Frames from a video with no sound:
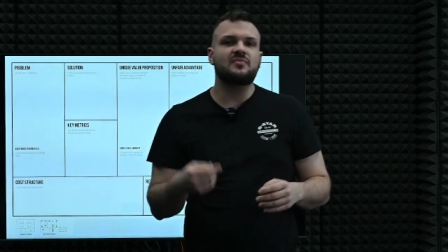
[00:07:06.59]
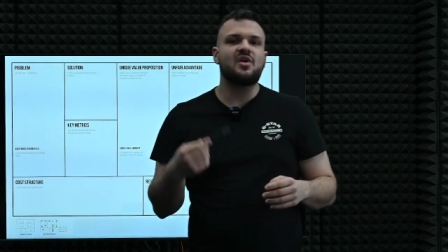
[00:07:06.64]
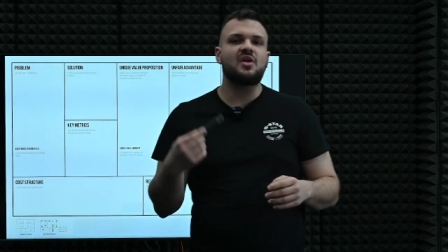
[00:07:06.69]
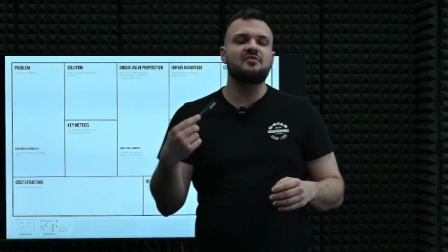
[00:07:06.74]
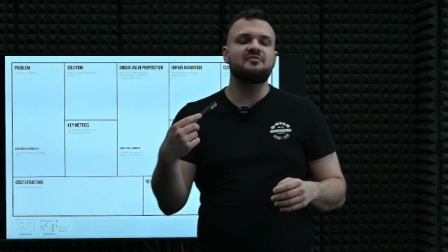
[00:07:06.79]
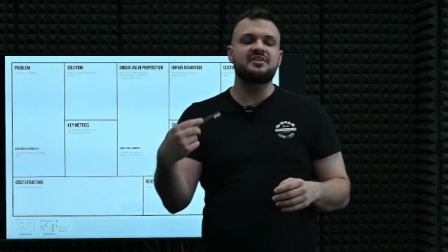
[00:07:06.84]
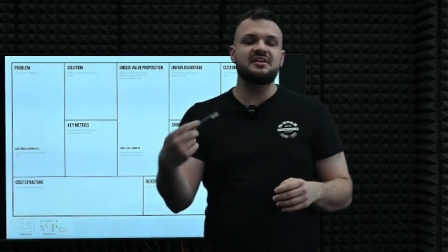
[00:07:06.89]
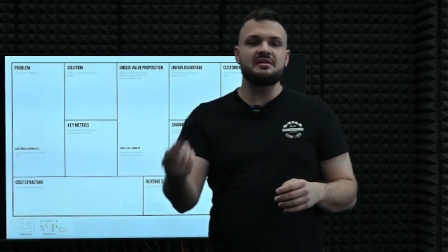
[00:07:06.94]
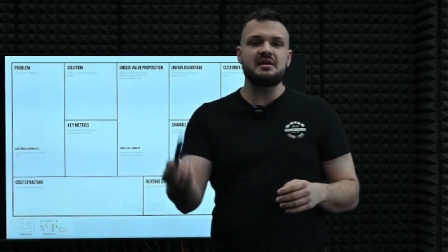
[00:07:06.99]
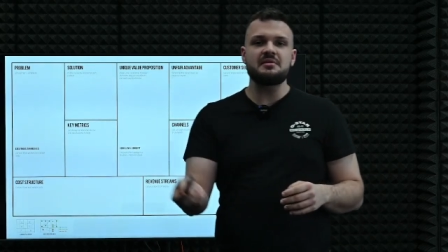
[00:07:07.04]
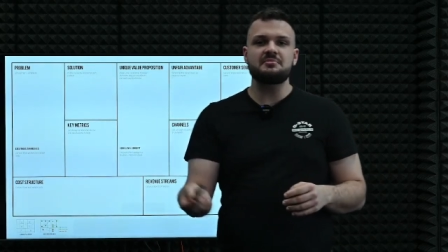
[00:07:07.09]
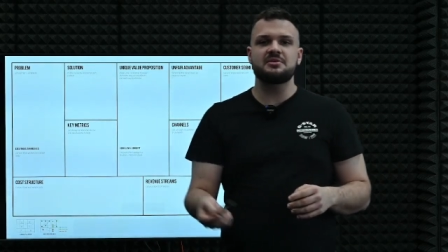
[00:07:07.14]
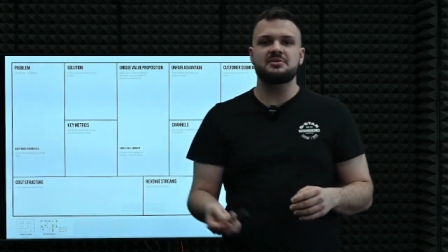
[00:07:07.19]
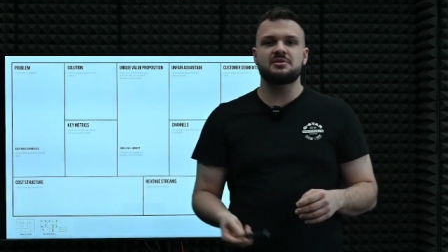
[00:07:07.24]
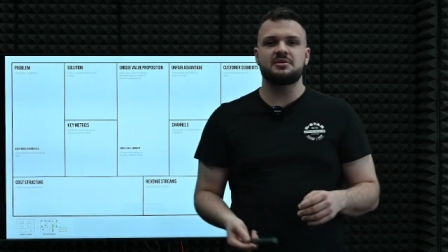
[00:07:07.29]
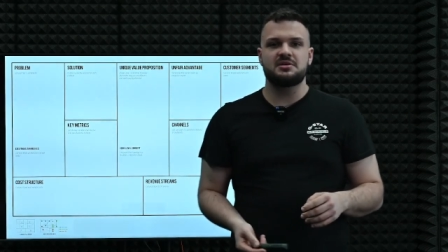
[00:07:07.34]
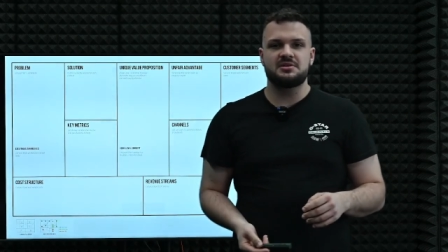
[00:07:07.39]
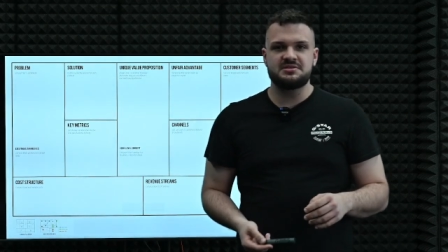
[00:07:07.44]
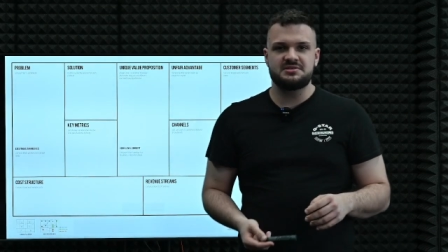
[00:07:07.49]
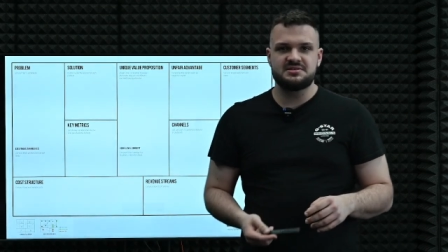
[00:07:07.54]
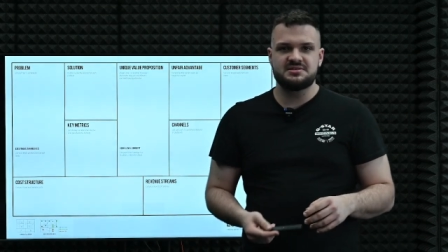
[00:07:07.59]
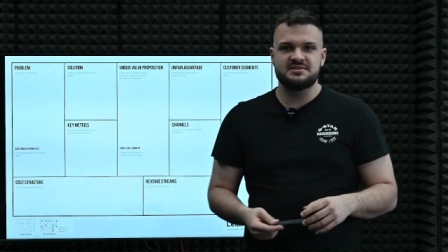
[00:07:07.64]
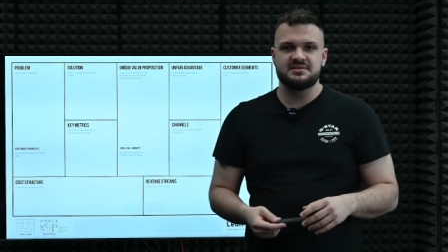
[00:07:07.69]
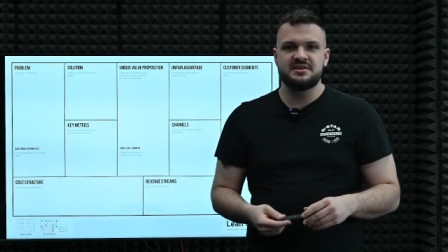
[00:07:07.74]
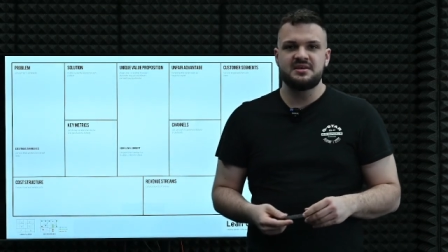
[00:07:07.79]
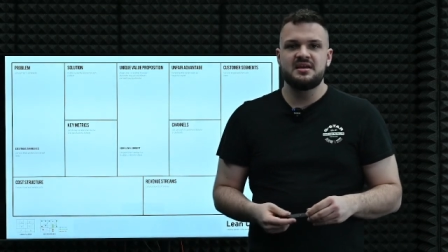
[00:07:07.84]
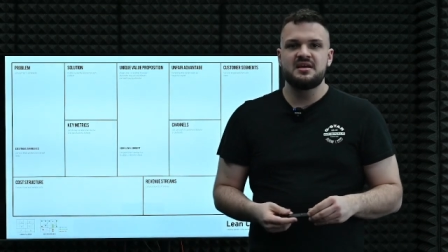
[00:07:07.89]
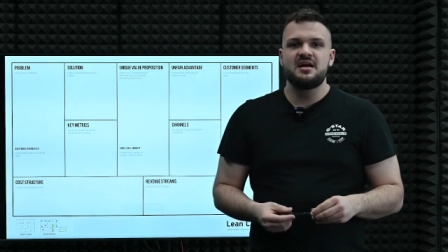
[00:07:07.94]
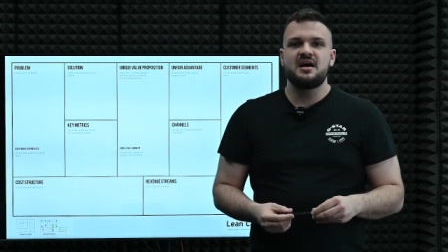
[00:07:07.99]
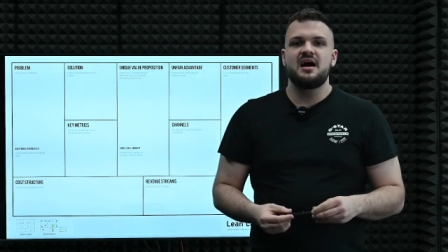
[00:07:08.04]
Variable costs
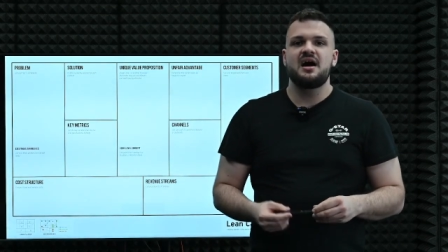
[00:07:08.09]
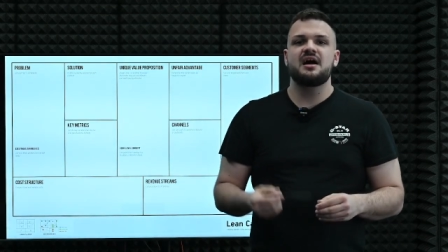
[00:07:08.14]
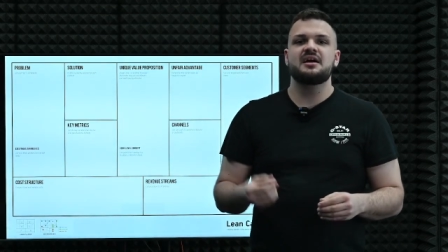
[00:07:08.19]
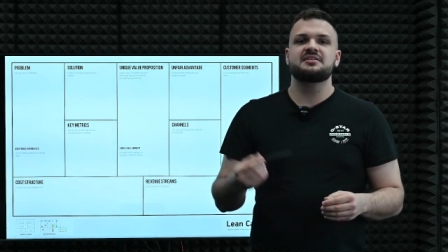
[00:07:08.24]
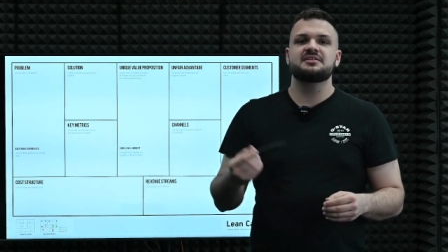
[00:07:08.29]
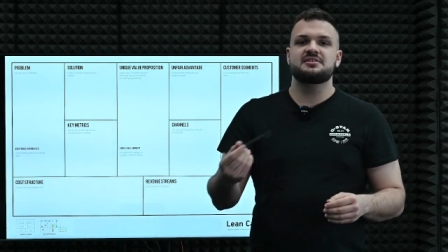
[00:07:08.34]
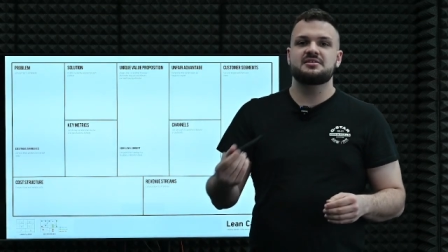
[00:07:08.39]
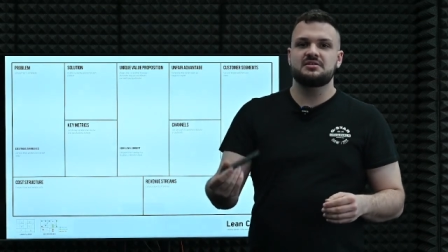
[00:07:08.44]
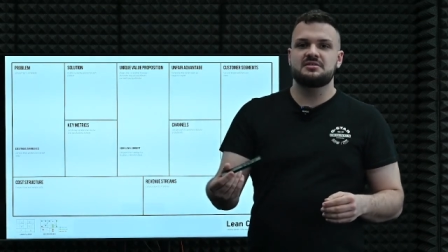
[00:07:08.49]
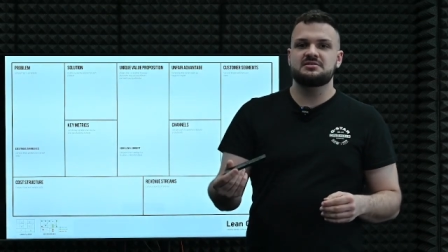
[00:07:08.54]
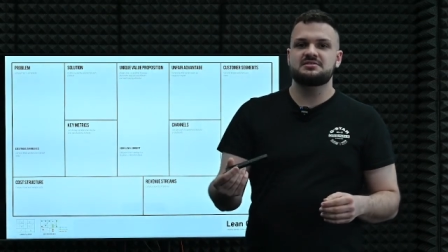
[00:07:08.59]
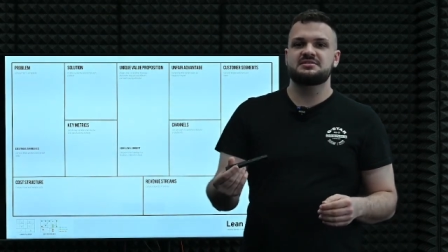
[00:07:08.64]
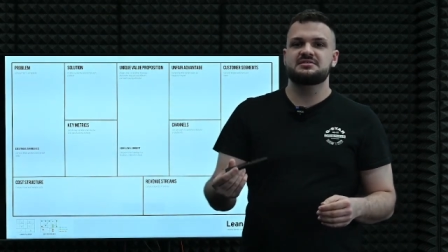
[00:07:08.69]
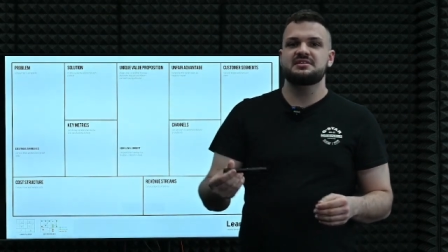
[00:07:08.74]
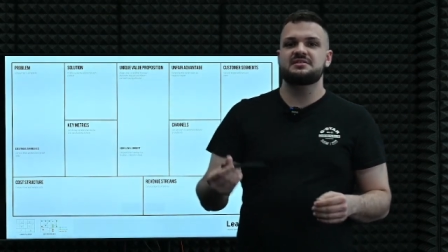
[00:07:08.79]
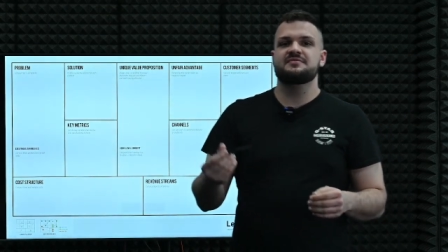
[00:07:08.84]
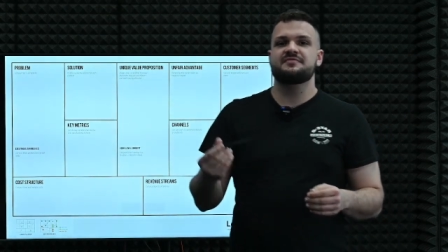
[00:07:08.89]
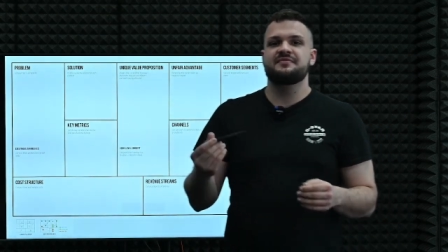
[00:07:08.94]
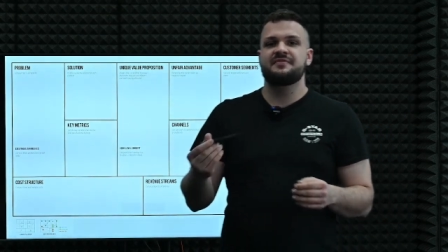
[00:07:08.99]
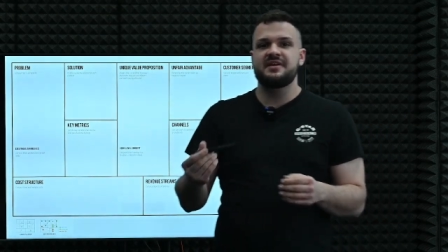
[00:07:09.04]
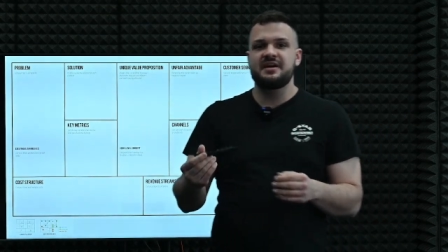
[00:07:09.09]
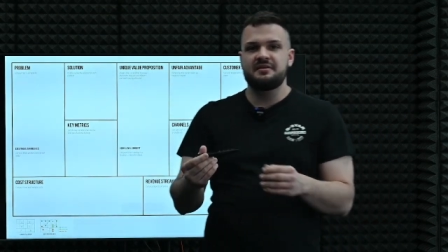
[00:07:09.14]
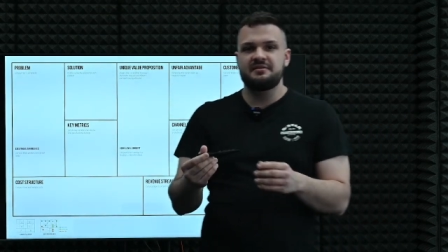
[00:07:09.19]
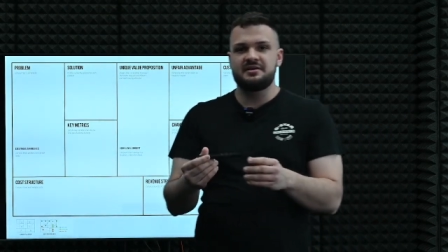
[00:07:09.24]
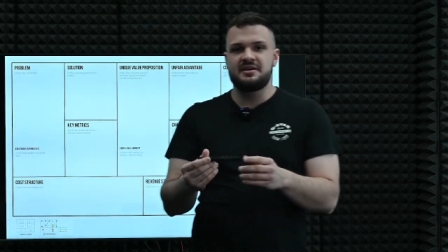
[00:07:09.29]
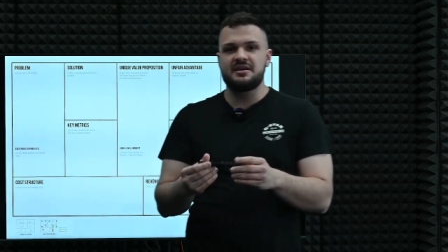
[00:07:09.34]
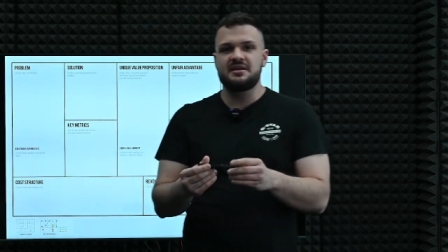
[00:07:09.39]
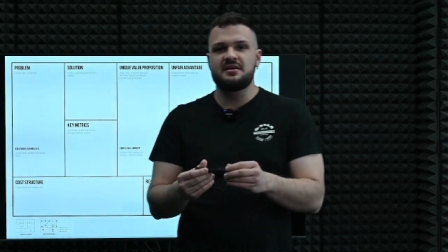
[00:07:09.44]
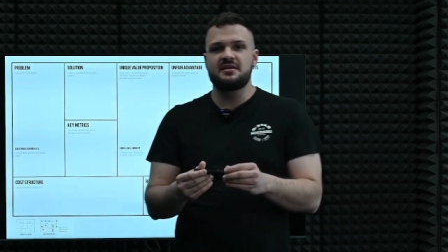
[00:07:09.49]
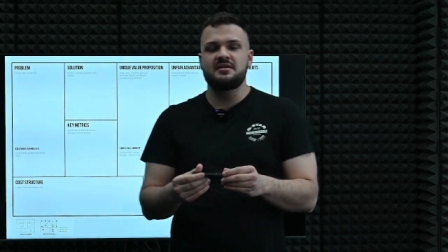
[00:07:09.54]
are the costs that
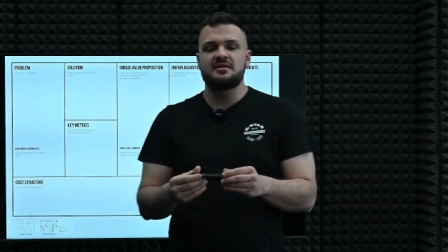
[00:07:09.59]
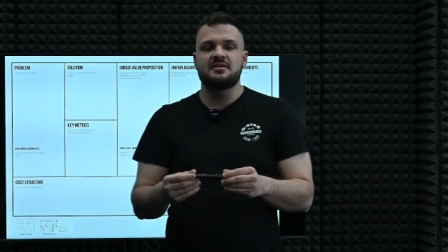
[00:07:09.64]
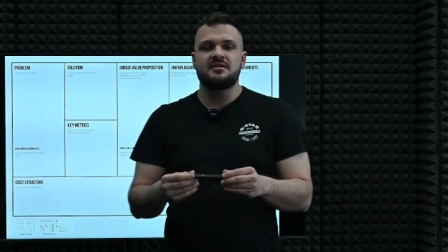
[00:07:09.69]
vary